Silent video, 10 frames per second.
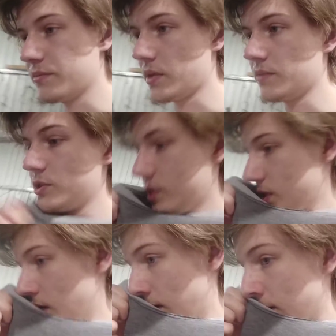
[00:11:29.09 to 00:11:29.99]
I'm just
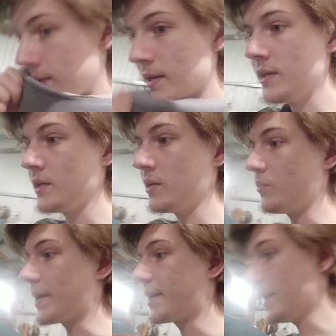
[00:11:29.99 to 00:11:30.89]
saying
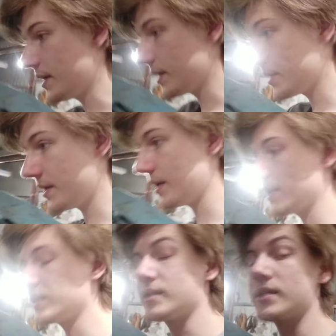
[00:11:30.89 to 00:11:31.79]
we're getting there.
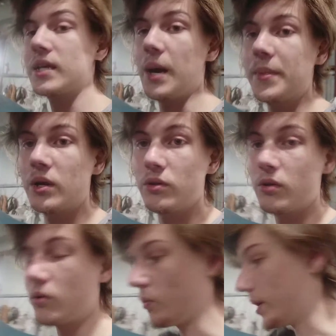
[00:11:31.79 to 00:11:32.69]
This is coming
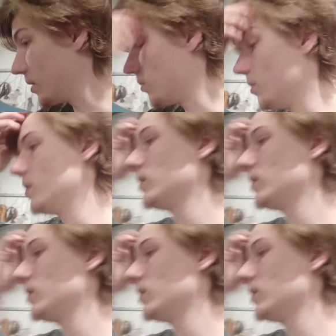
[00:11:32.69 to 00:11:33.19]
along well.